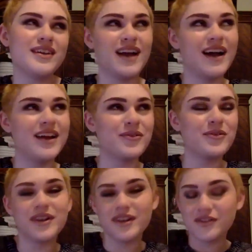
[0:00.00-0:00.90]
I
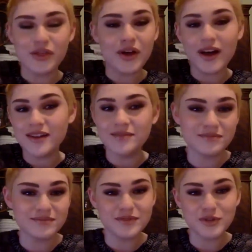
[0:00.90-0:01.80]
wouldn't have thought
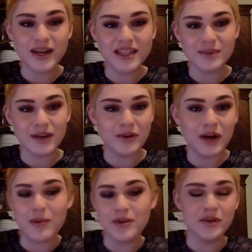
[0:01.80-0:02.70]
twice about
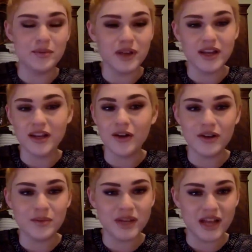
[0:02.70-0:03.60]
hopping on a plane and going
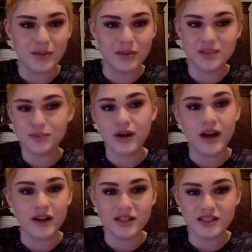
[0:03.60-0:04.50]
to Minneapolis
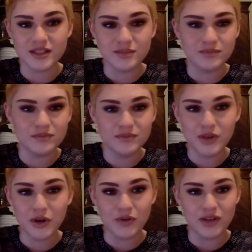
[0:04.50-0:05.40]
prior to
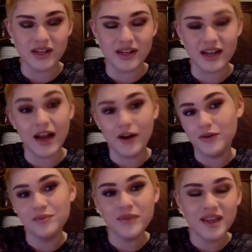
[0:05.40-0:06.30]
COVID, and
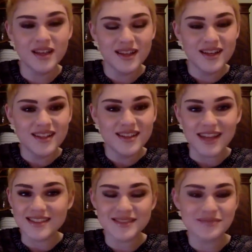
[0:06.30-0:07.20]
now
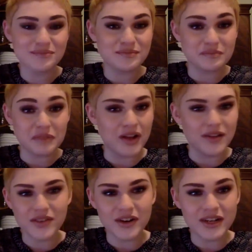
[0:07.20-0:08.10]
that's not
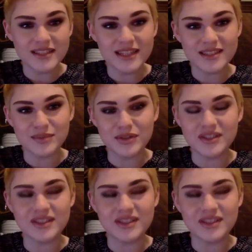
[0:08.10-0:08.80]
very accessible.